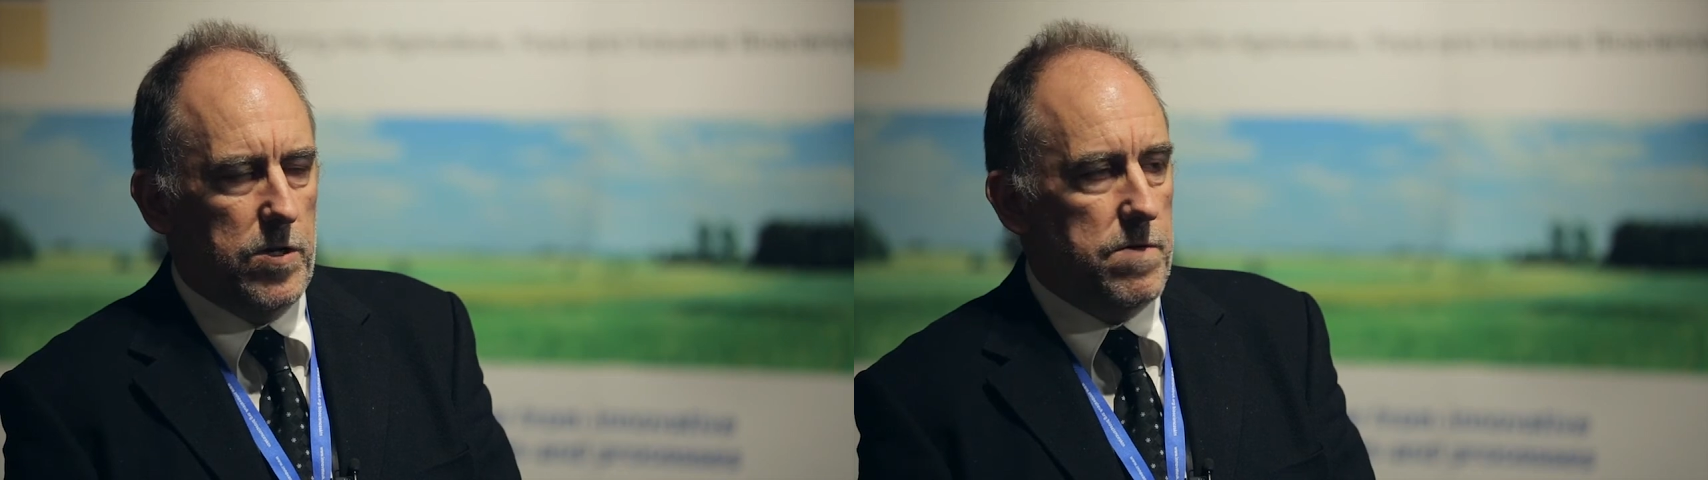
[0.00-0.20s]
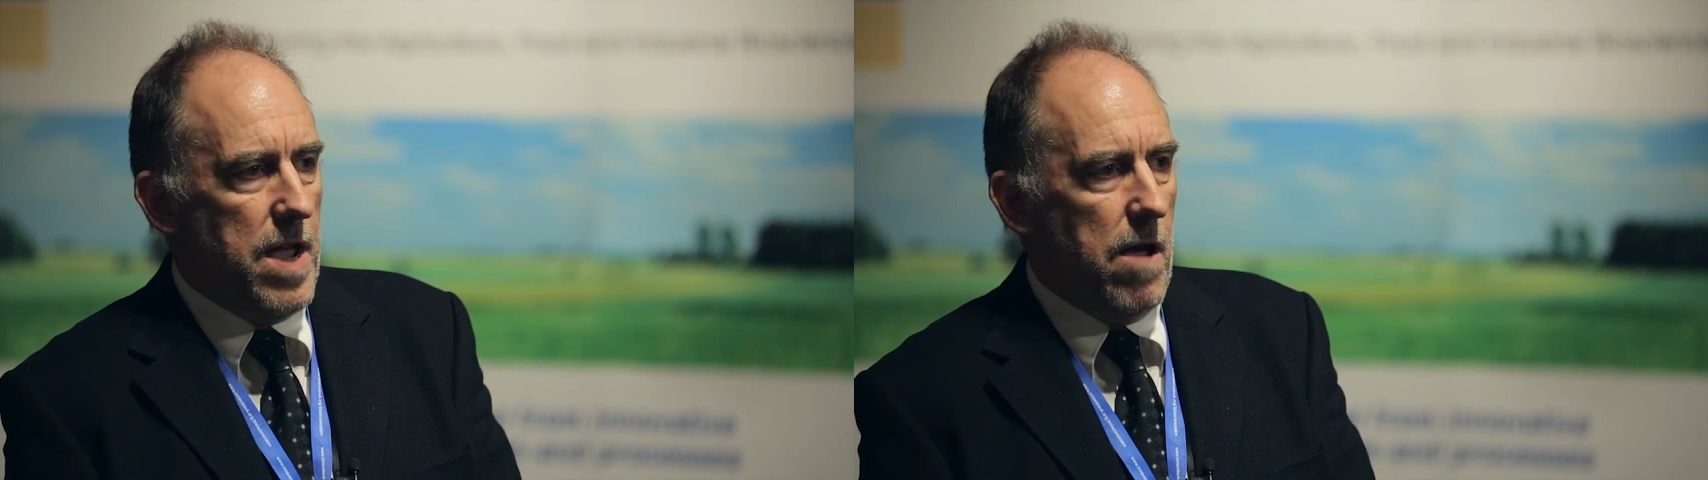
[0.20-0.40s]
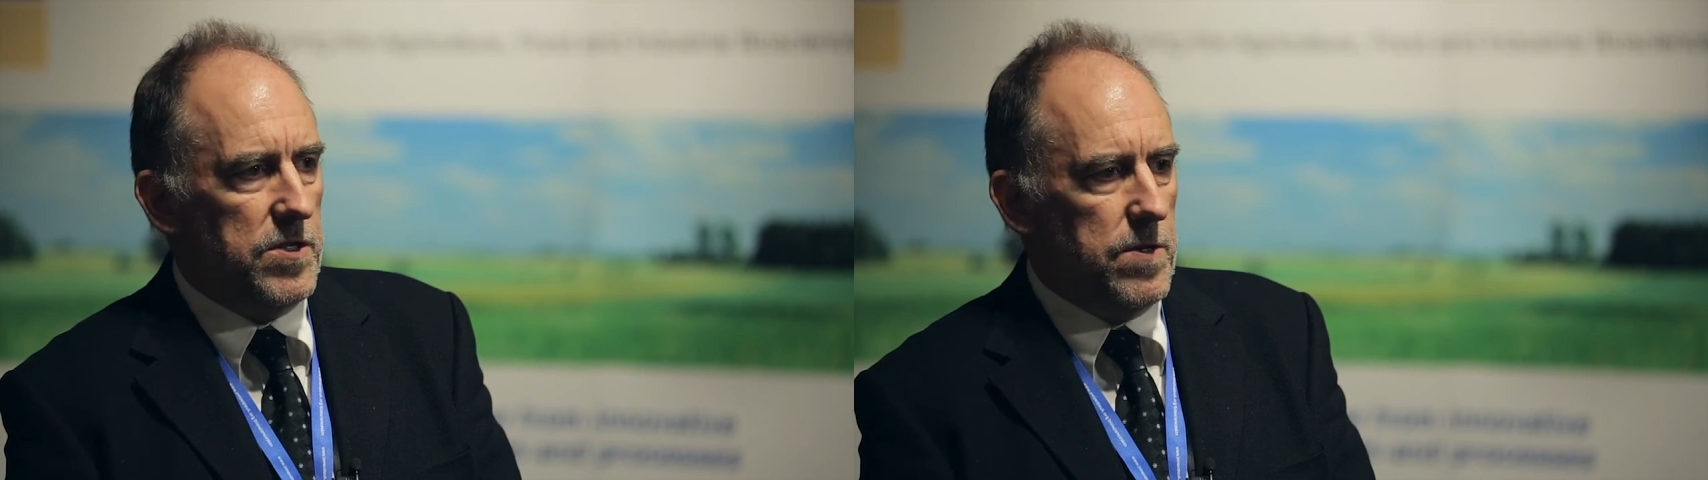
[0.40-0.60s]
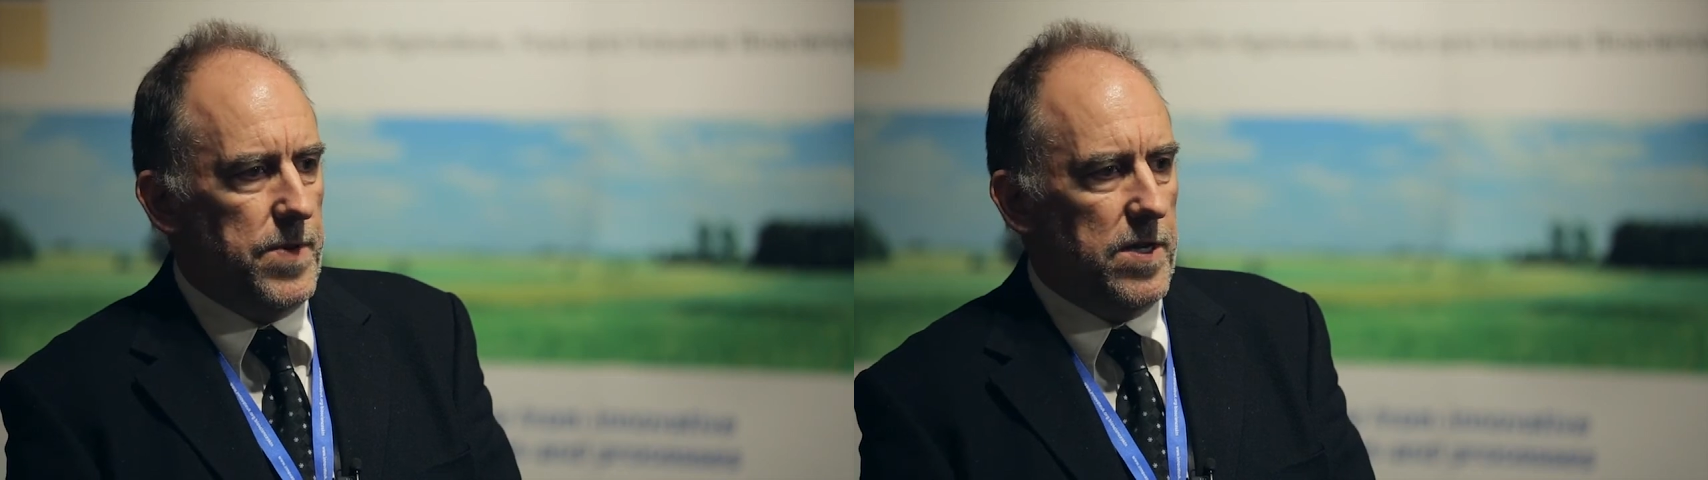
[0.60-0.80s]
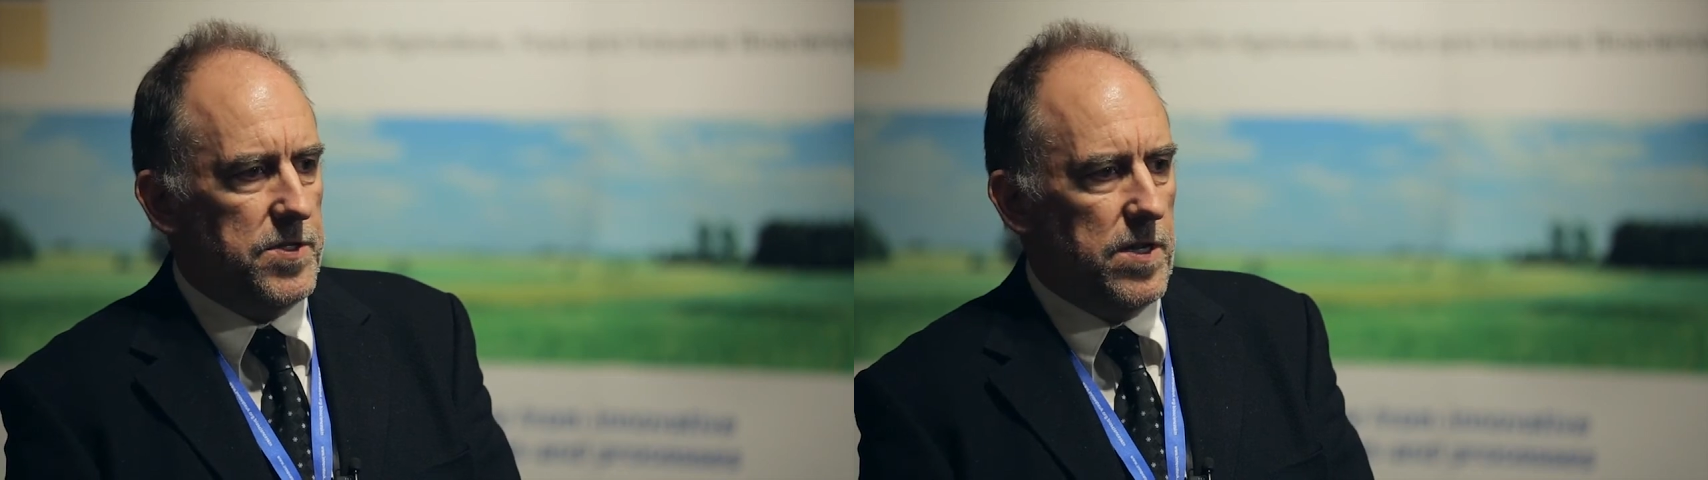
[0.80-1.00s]
do now as a
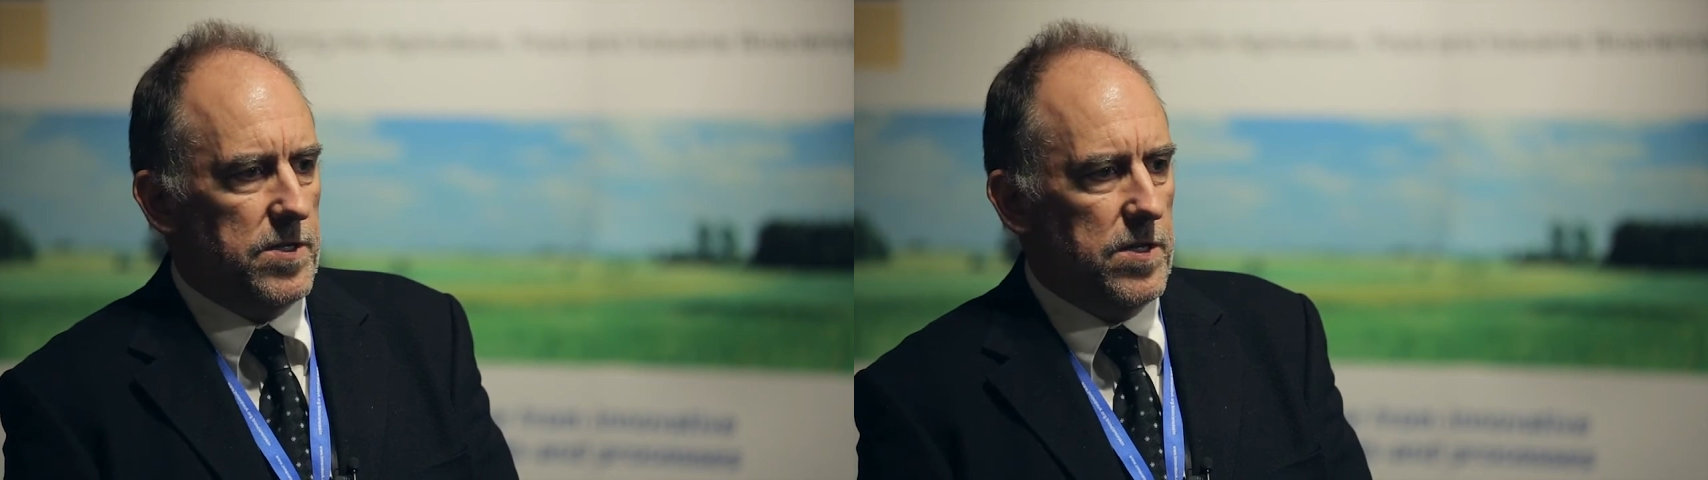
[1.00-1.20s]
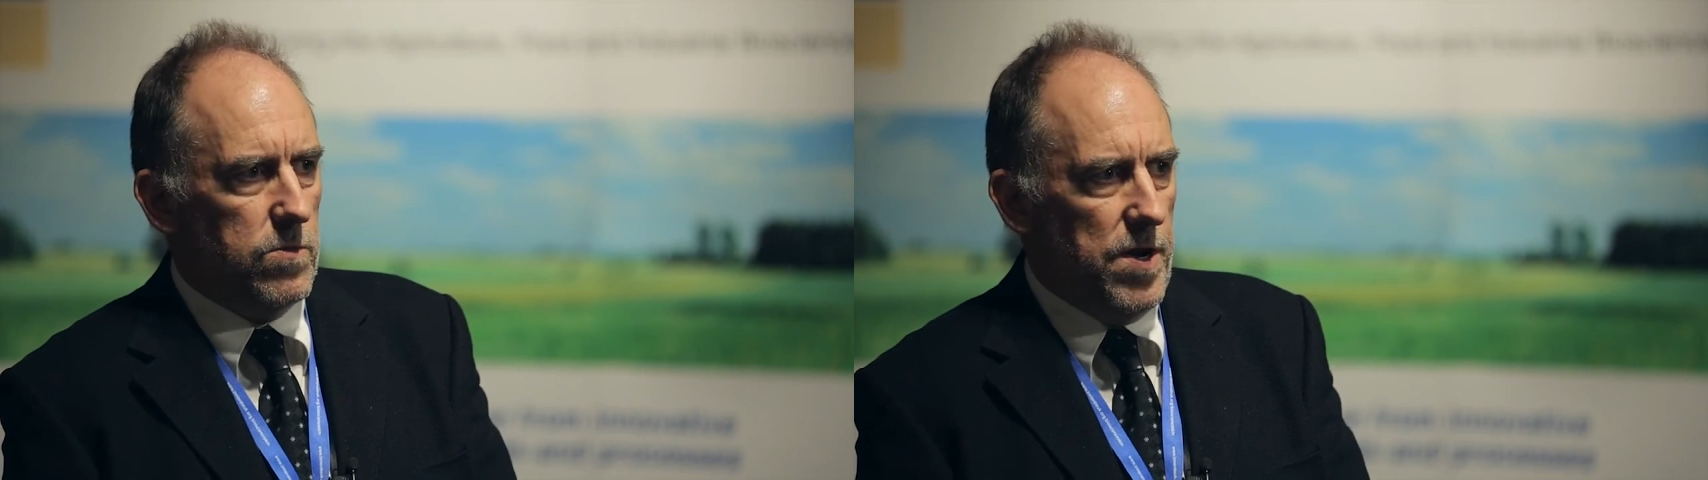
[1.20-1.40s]
business is